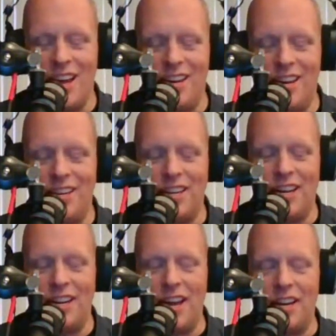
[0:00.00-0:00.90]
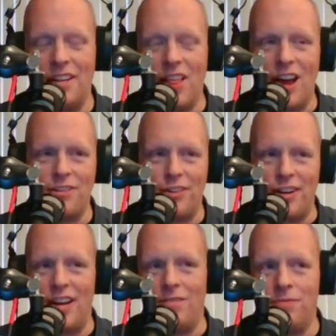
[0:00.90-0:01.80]
And it allows you
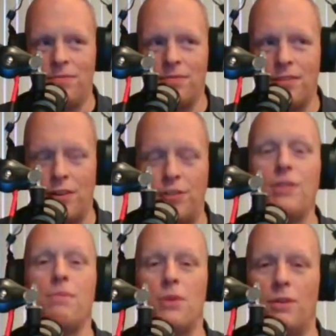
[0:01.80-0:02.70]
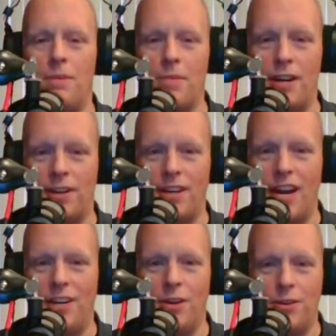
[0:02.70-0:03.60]
to sleep a little bit better at
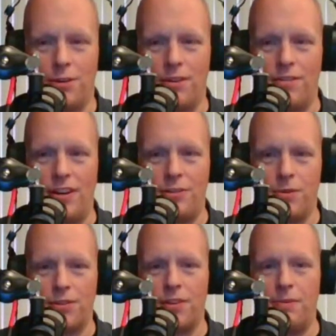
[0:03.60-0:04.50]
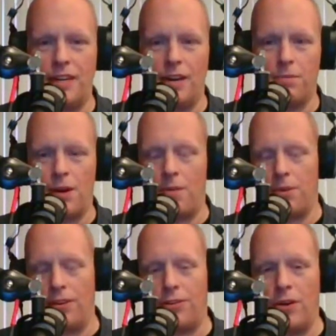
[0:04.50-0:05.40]
night, knowing your renovation work is going to be done
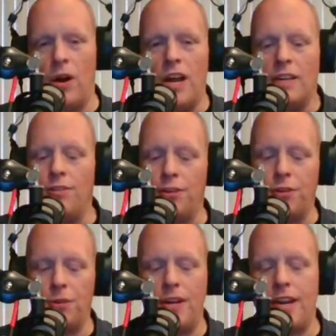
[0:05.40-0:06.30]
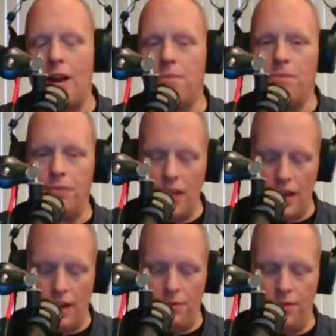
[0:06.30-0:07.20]
properly. So just to recap,
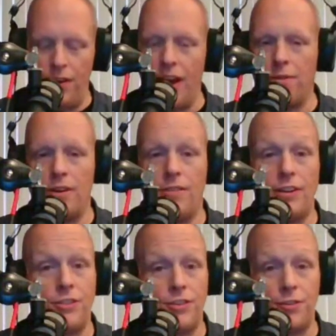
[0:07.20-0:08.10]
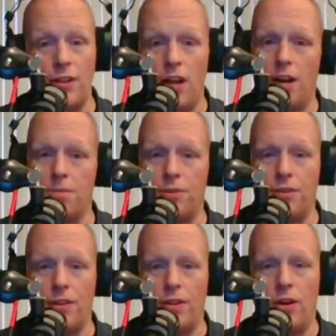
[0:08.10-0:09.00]
the VA renovation is still
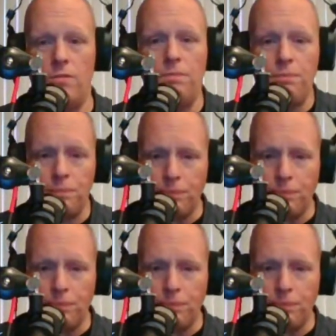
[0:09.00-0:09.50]
100% loan.